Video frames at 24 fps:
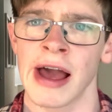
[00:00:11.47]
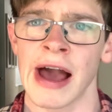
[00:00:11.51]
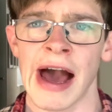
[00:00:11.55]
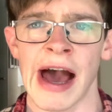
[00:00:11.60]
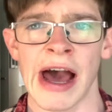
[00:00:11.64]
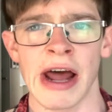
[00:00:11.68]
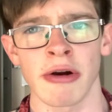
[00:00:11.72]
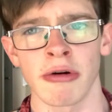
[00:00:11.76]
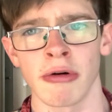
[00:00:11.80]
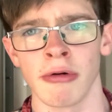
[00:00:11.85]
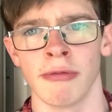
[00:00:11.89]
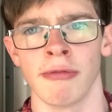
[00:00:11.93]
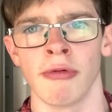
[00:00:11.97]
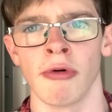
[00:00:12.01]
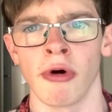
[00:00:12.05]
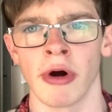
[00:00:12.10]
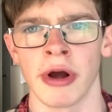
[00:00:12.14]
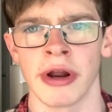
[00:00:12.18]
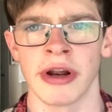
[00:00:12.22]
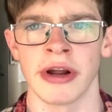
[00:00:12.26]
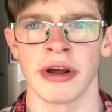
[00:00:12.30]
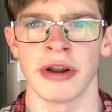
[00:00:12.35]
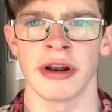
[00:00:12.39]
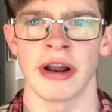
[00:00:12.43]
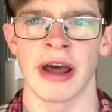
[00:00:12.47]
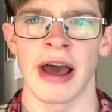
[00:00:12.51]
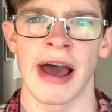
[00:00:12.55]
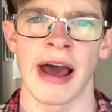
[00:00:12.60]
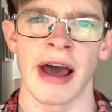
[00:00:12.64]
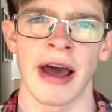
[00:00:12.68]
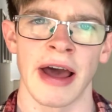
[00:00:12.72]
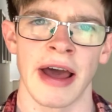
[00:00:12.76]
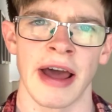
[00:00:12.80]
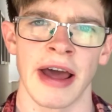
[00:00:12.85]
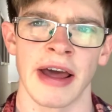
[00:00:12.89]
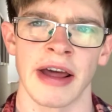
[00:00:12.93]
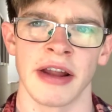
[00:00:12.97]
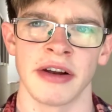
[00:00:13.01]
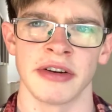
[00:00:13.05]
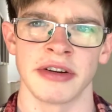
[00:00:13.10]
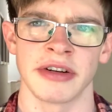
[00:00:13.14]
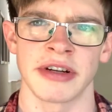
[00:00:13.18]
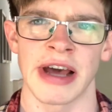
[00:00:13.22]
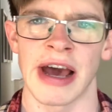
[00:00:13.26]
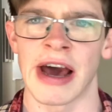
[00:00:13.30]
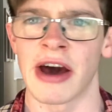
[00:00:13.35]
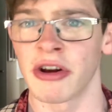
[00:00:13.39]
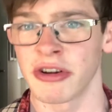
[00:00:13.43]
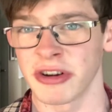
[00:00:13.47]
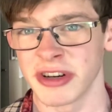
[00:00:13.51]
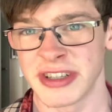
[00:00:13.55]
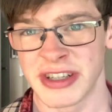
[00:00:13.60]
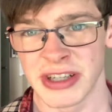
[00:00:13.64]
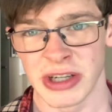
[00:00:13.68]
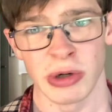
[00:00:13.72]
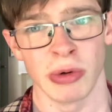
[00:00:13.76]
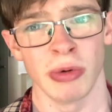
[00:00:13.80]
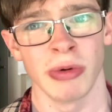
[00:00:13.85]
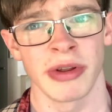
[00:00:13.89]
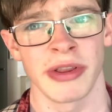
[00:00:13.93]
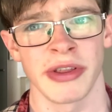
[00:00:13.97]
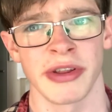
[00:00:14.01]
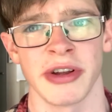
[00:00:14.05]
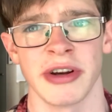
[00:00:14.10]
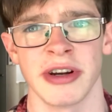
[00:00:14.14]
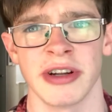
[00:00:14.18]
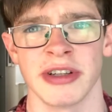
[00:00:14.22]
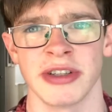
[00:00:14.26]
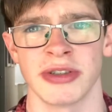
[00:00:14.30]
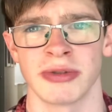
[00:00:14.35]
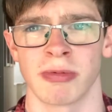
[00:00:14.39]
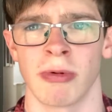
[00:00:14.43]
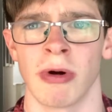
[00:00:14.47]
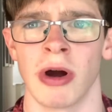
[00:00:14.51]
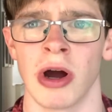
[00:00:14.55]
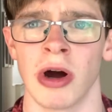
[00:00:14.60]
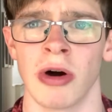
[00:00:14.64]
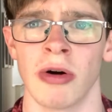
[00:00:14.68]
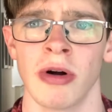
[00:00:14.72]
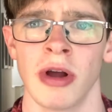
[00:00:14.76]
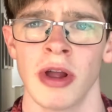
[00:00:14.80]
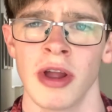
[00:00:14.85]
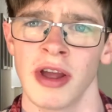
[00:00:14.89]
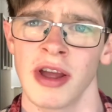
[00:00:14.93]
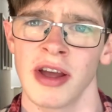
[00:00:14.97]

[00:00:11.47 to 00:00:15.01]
how to avoid it, and how to deal with it as well.